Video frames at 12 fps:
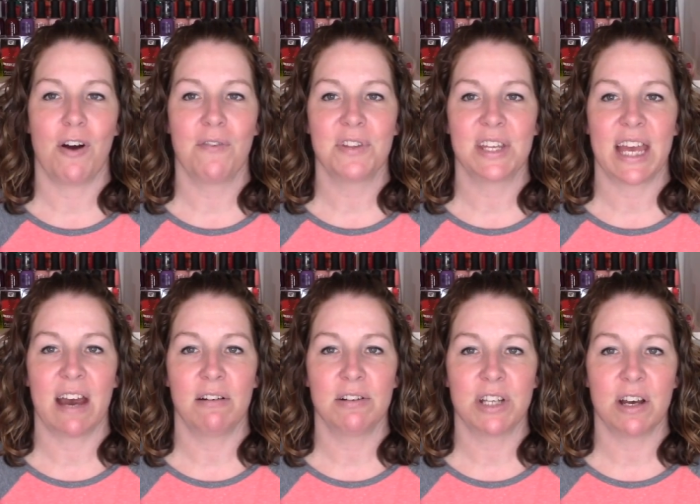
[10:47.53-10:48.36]

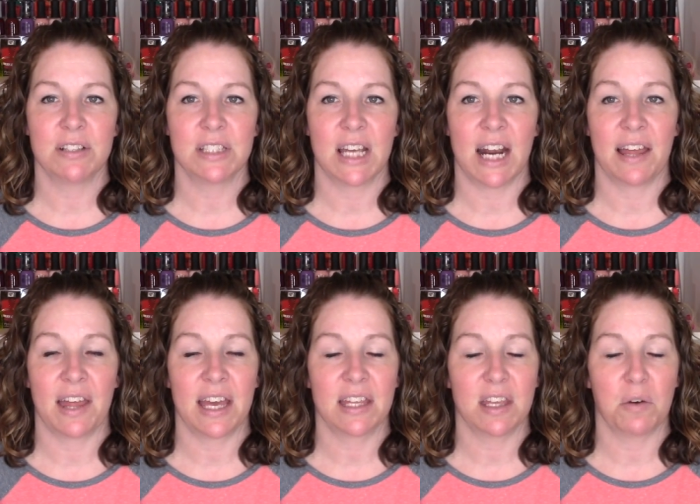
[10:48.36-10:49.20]
Over-the-counter gels that I
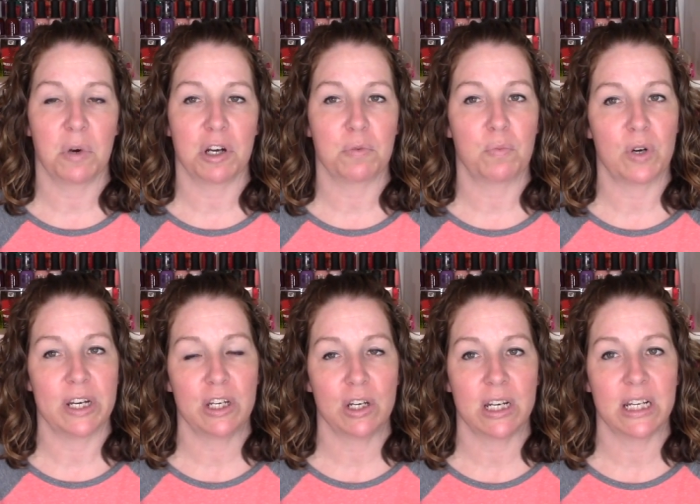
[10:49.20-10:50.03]
like that work
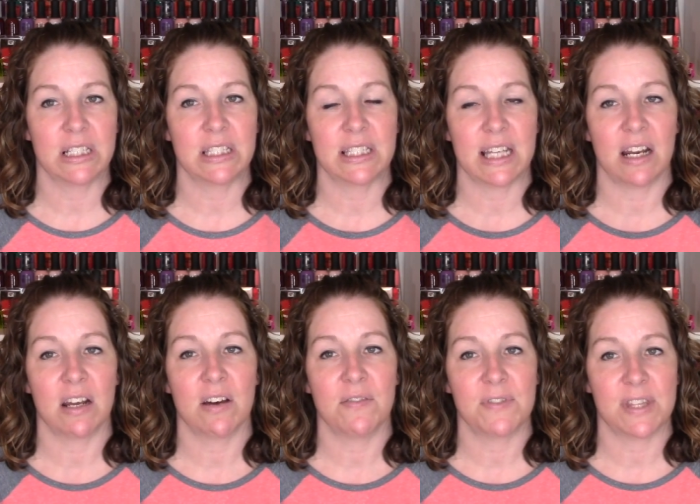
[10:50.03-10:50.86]
pretty good instead
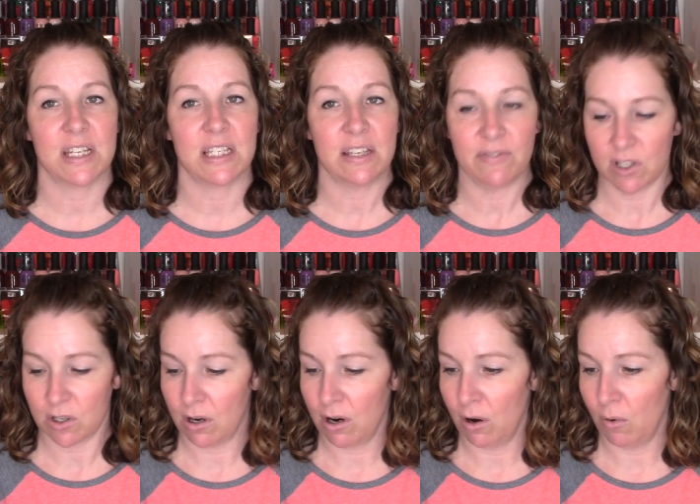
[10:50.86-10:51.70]
of the Diva
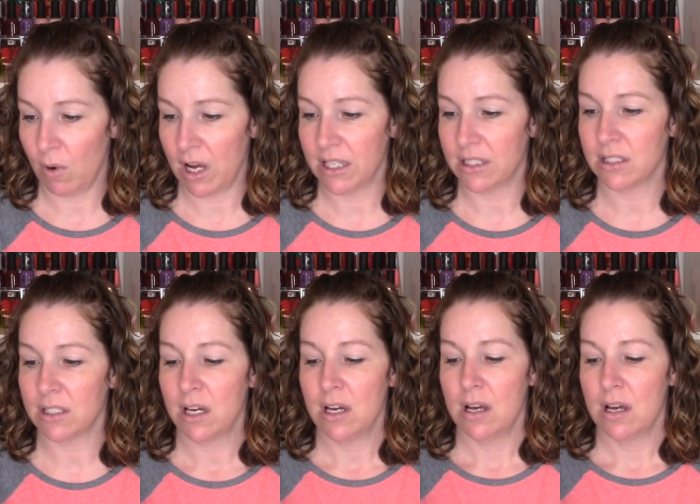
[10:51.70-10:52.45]
Curl ones